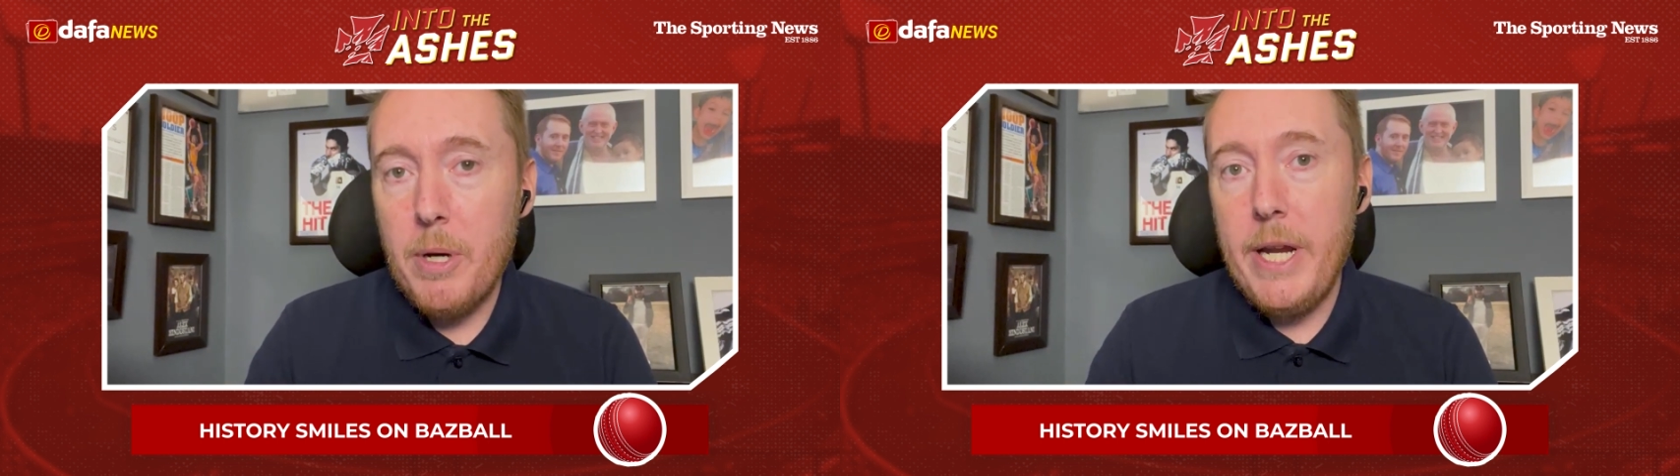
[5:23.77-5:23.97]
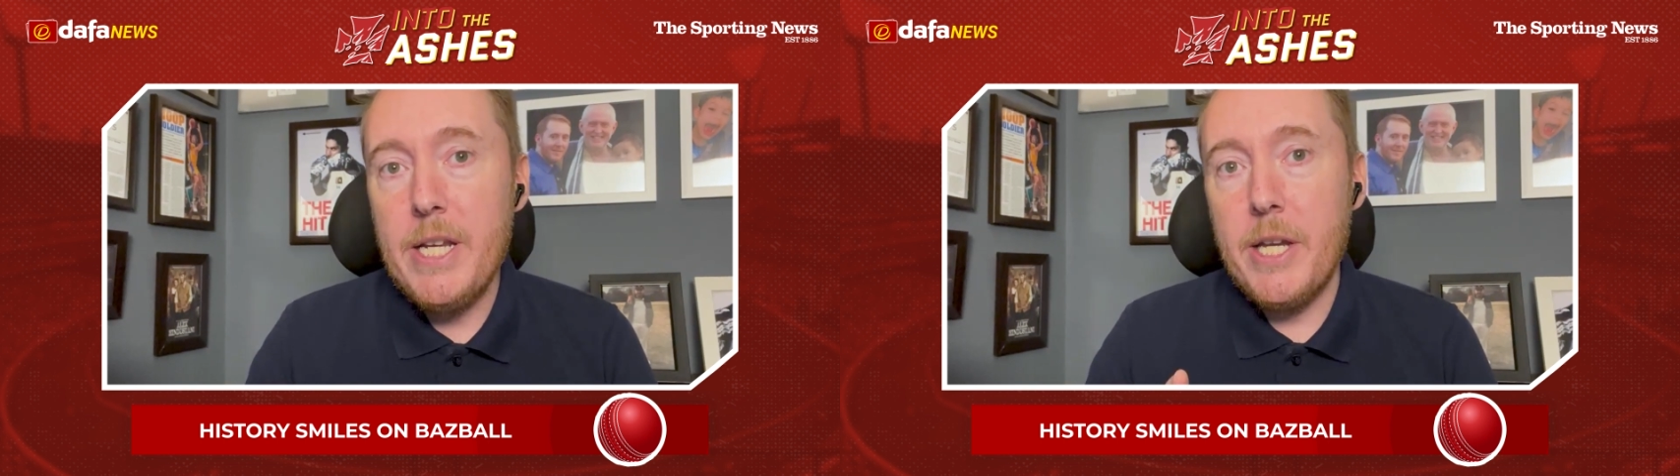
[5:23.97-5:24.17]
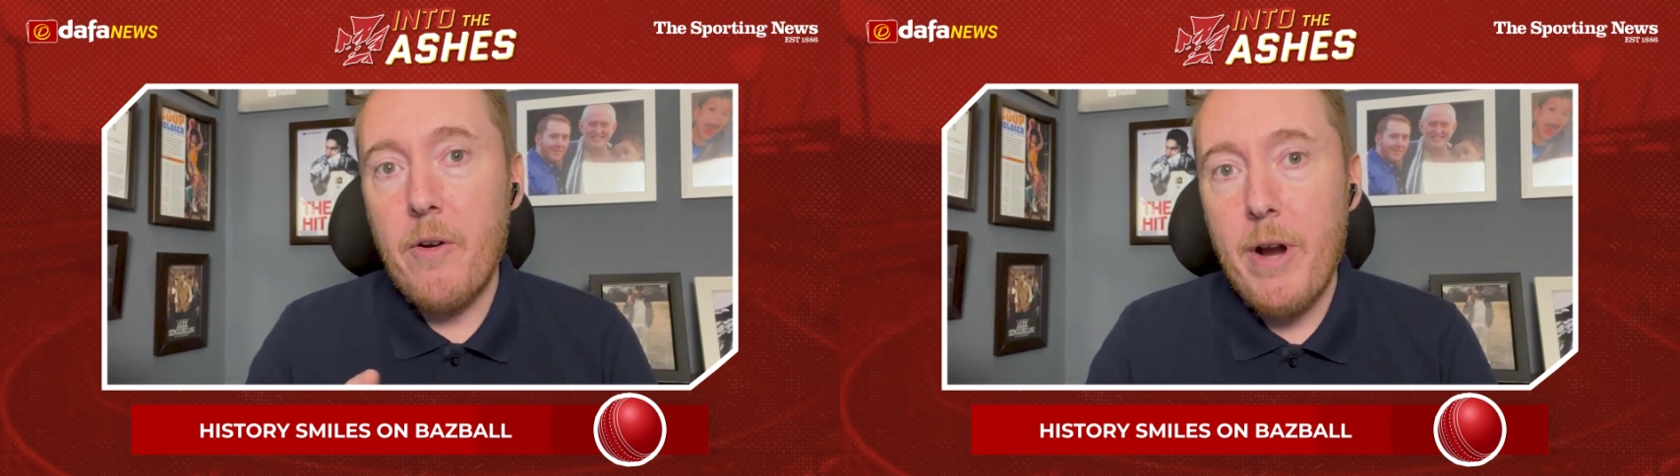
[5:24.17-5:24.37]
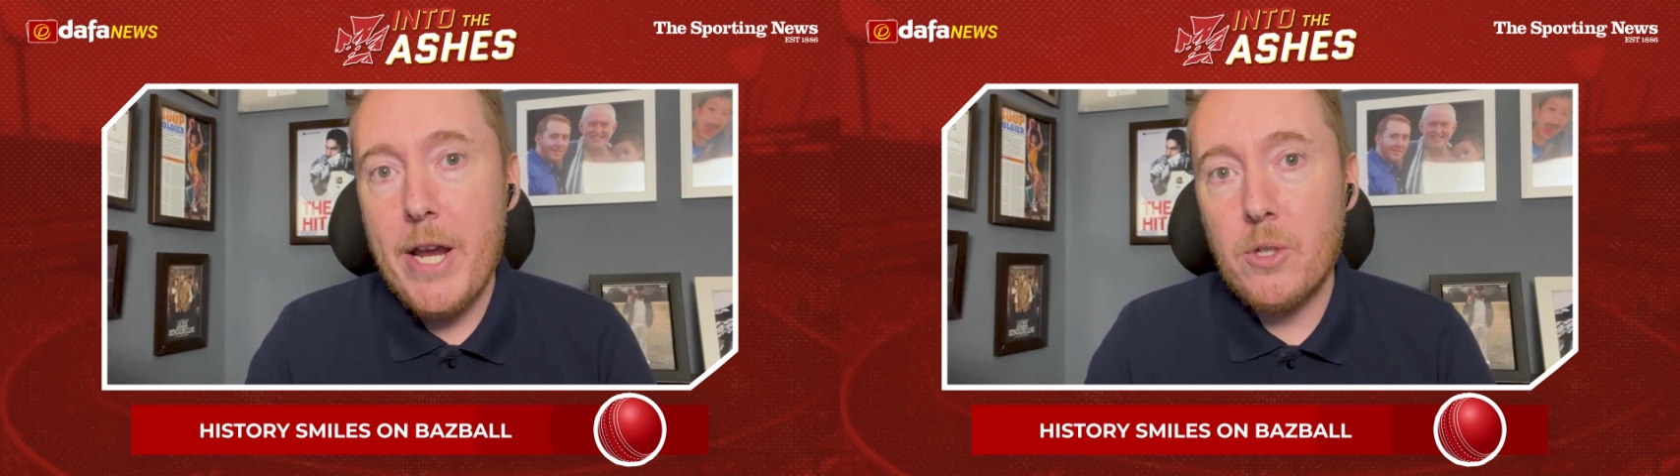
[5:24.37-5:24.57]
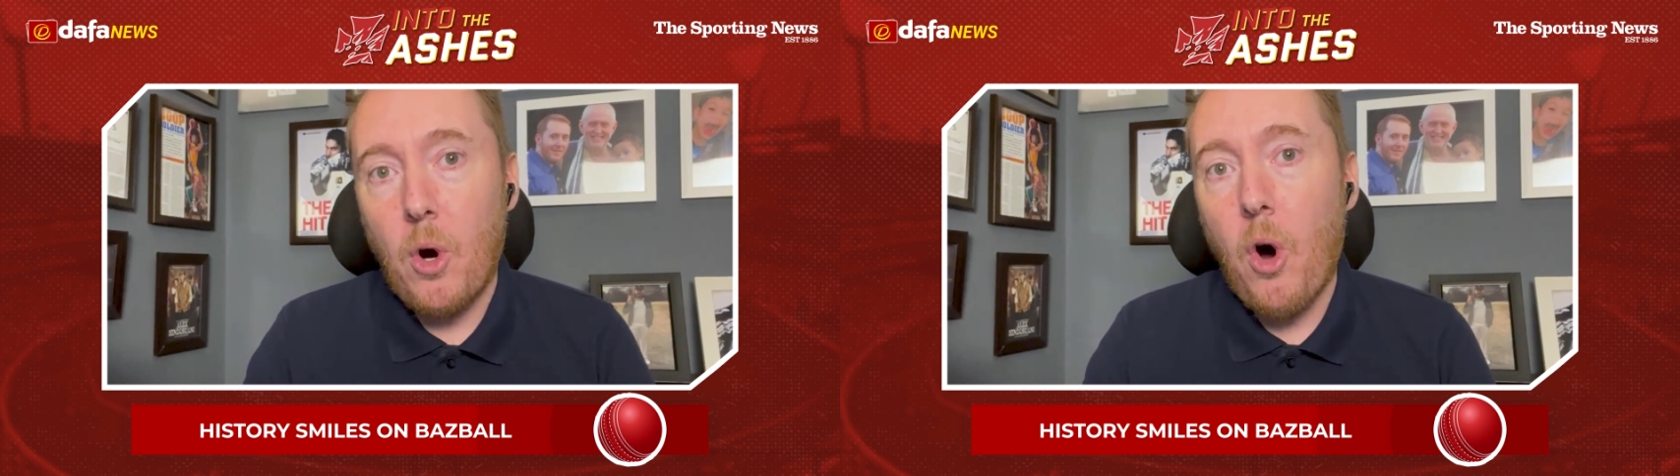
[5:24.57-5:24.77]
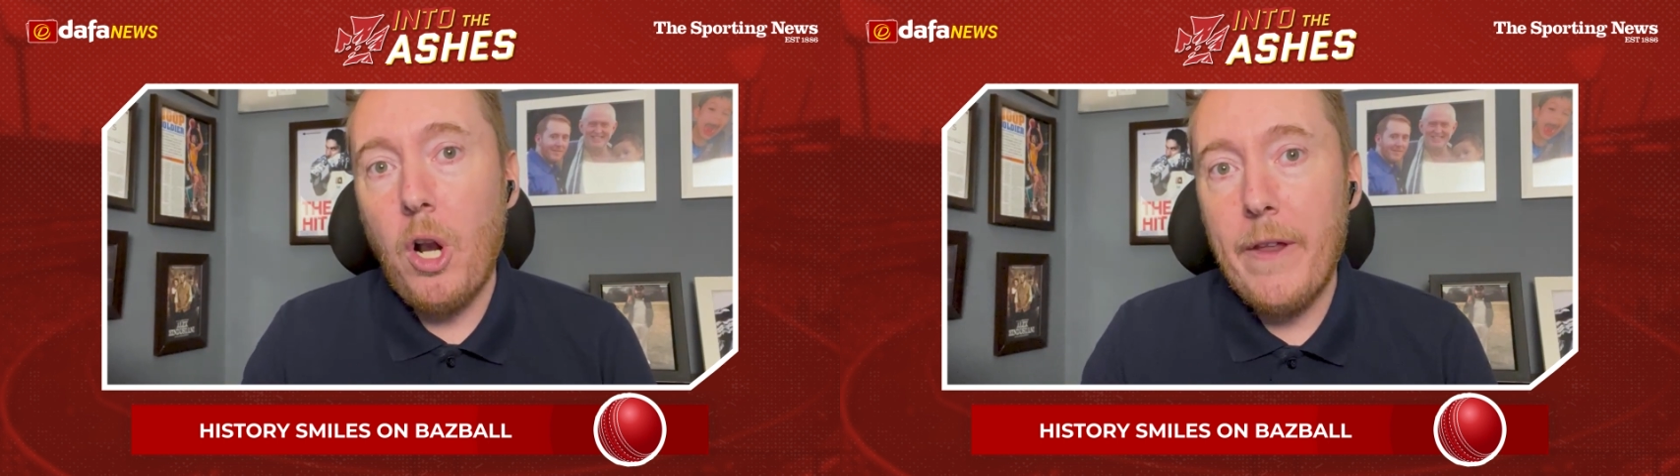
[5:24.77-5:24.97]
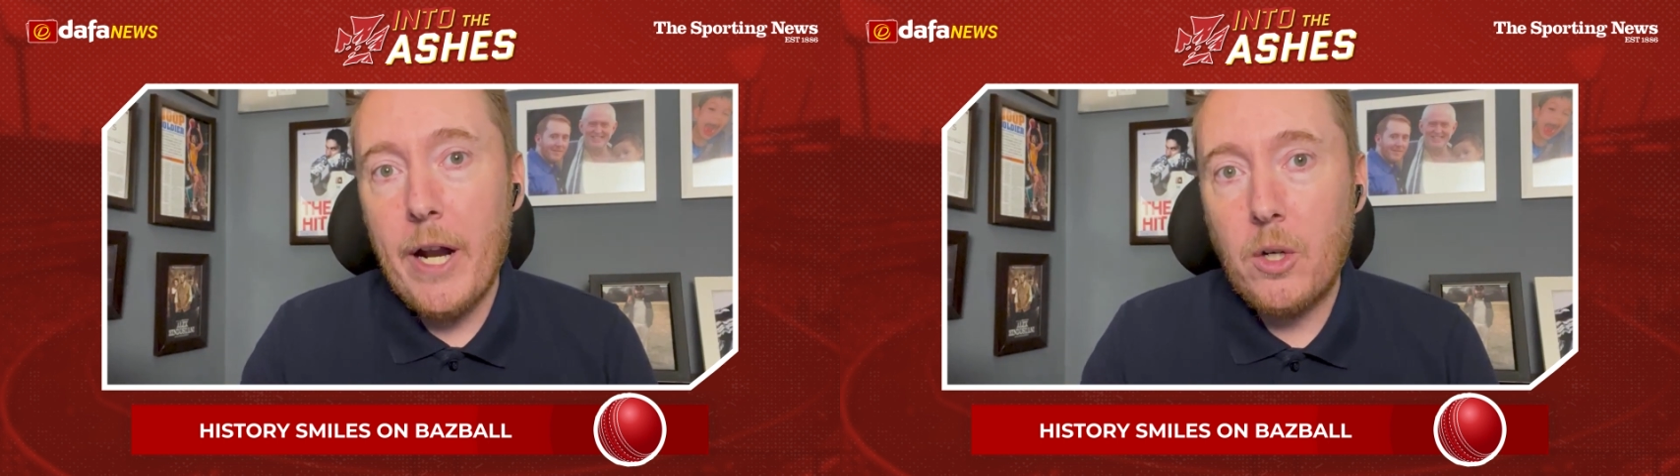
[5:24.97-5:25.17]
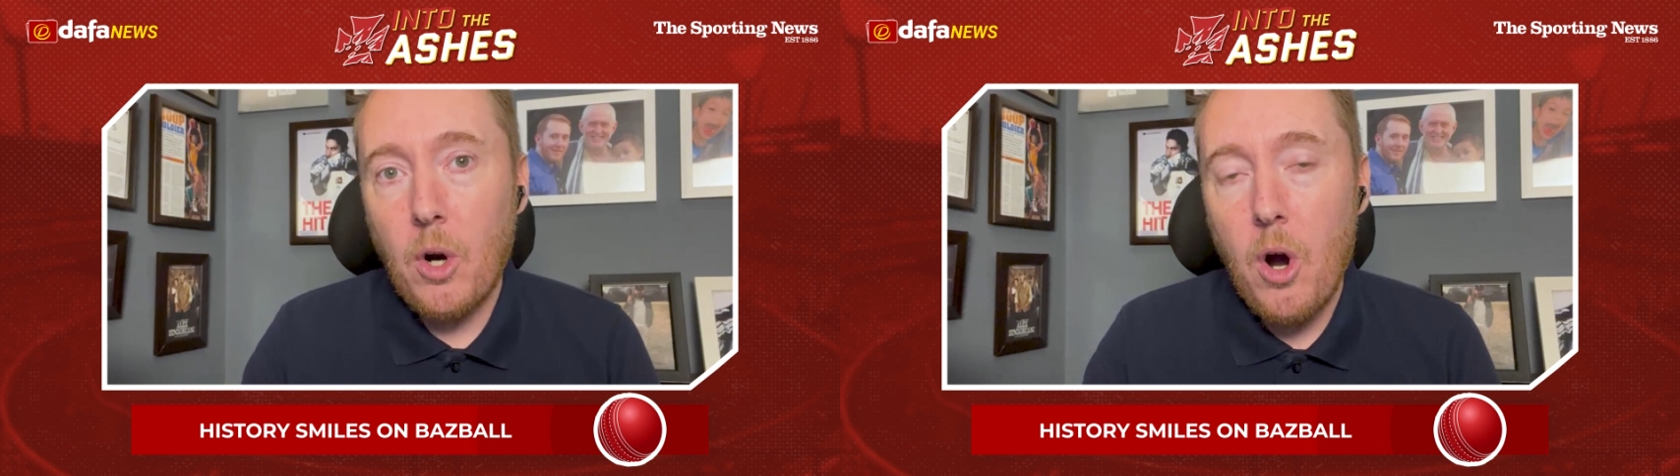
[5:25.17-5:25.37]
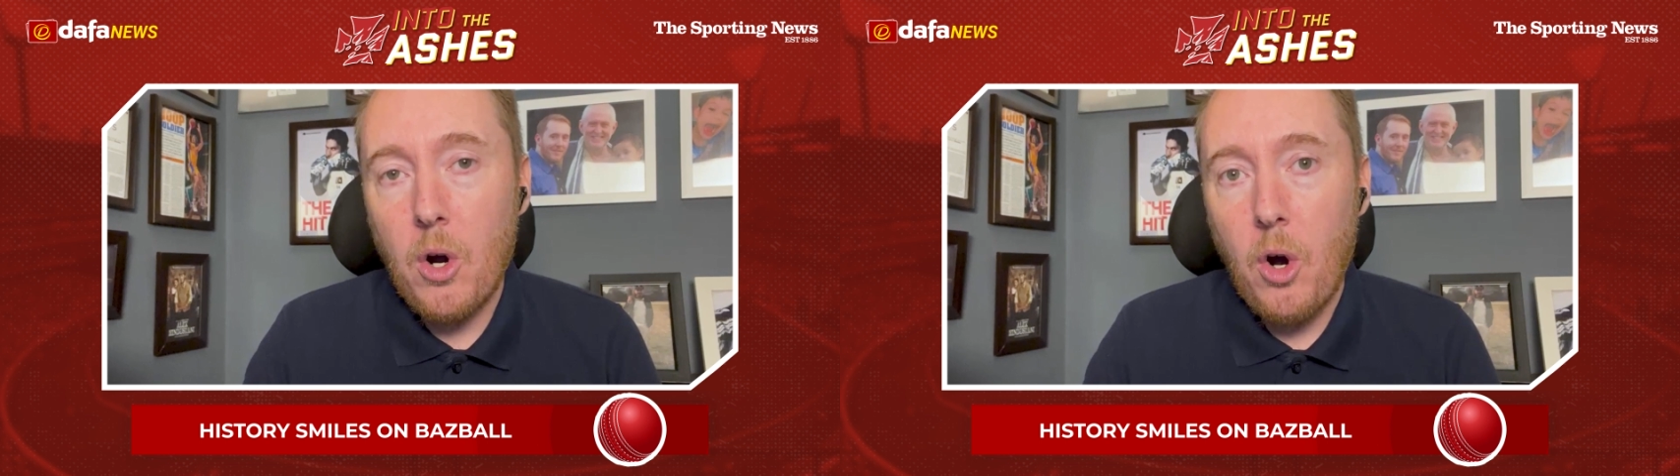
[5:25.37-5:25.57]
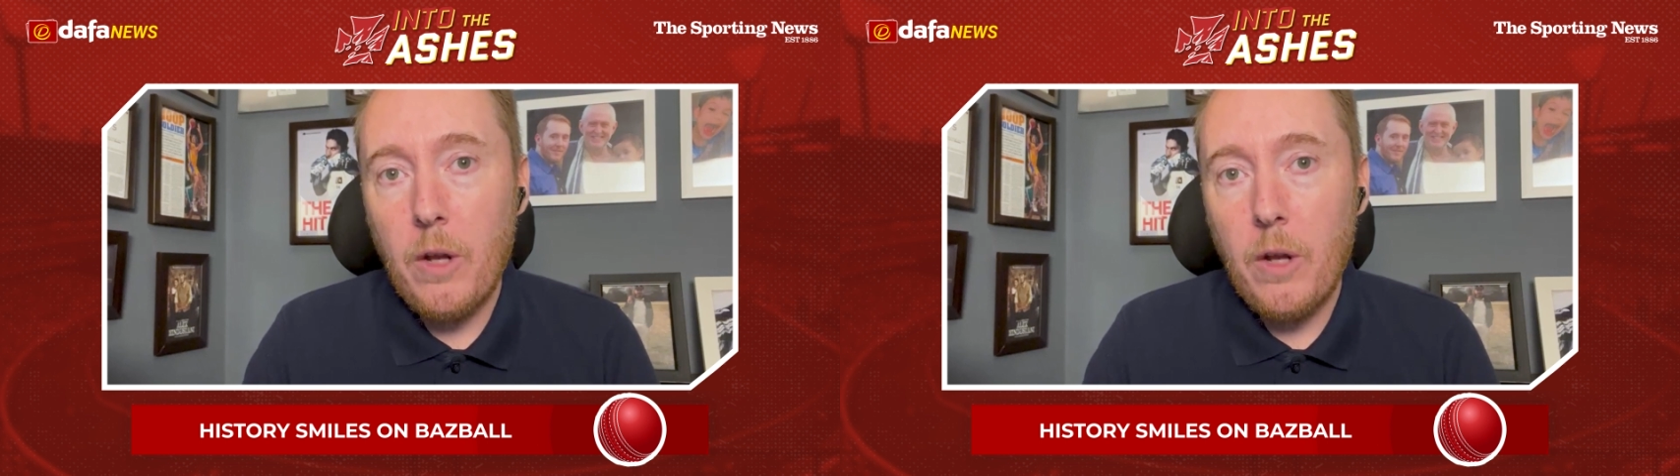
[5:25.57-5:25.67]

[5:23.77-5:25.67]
but he's erased all that talk,